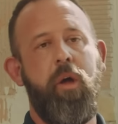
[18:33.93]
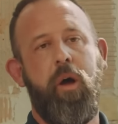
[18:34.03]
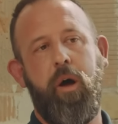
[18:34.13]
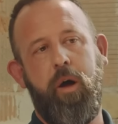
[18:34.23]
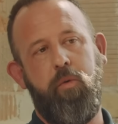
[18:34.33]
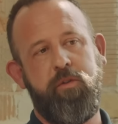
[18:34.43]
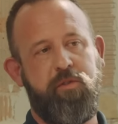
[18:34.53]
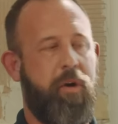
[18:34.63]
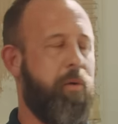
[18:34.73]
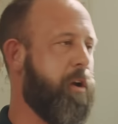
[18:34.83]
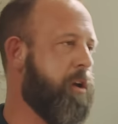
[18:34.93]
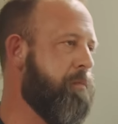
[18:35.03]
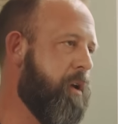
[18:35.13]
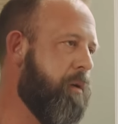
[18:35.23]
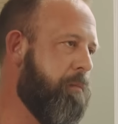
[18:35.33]
What's the right way to
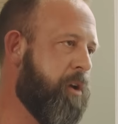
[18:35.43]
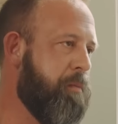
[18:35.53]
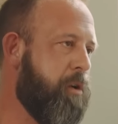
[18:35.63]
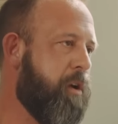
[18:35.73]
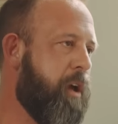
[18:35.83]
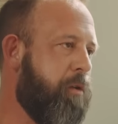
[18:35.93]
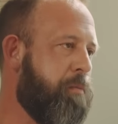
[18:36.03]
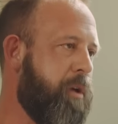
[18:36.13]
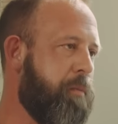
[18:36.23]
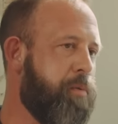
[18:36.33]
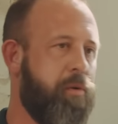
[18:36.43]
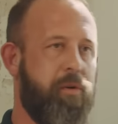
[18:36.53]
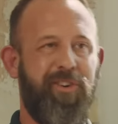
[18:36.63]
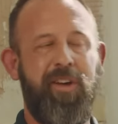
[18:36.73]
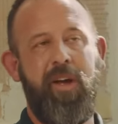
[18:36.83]
communicate with
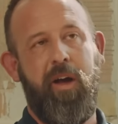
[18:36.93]
people?